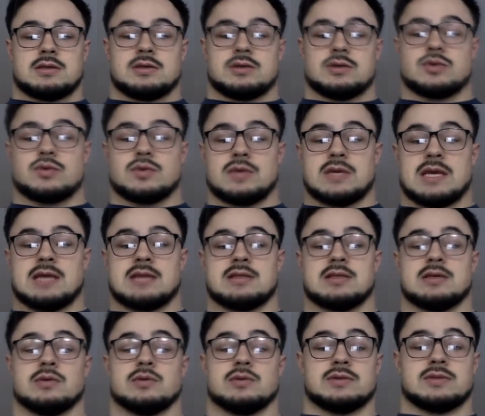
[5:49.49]
create
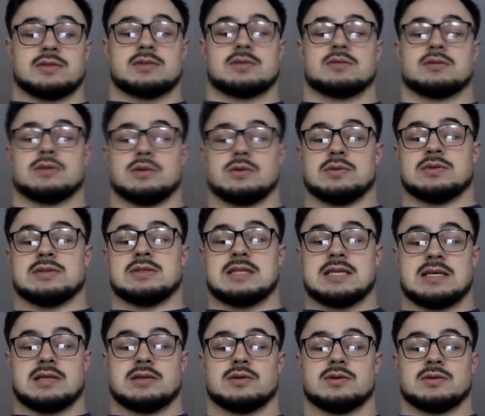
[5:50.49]
those
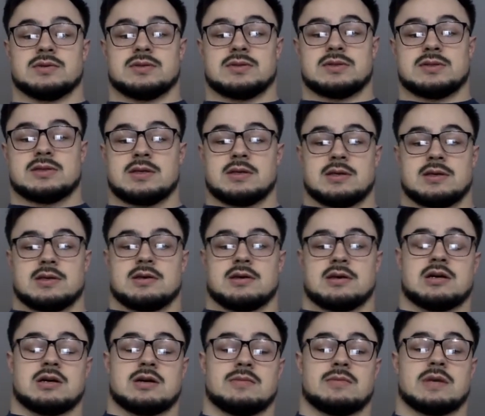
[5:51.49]
needles
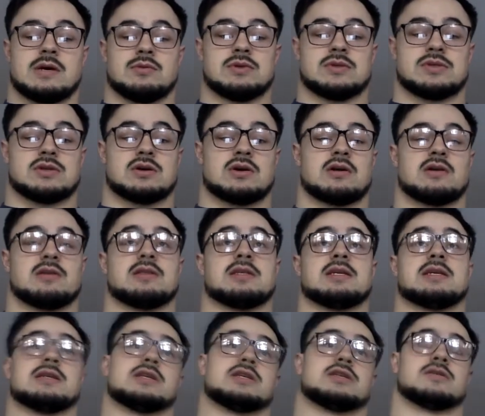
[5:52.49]
that we saw in the
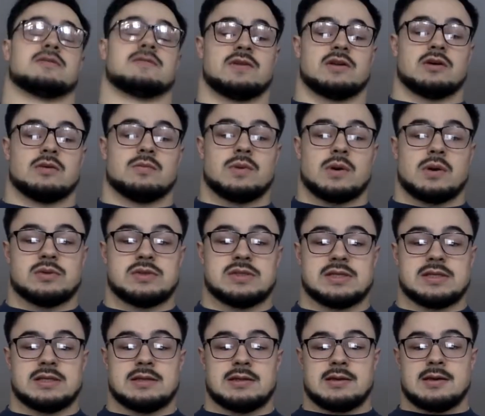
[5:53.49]
initial video
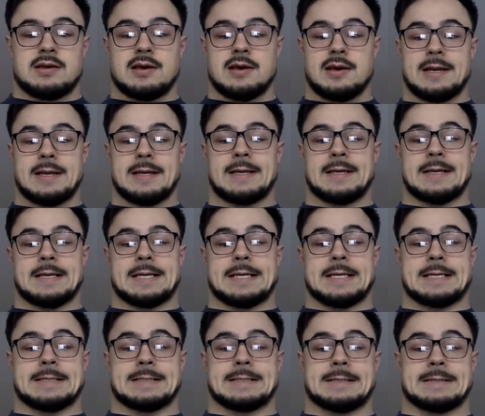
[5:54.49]
posted,
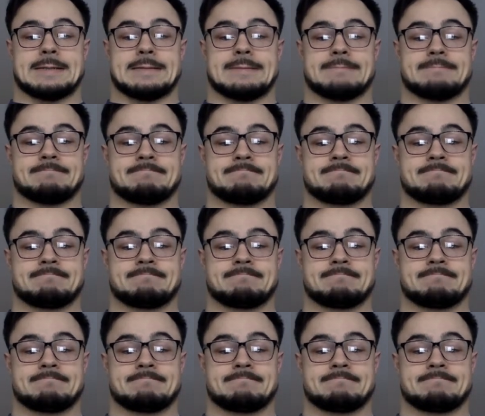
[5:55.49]
and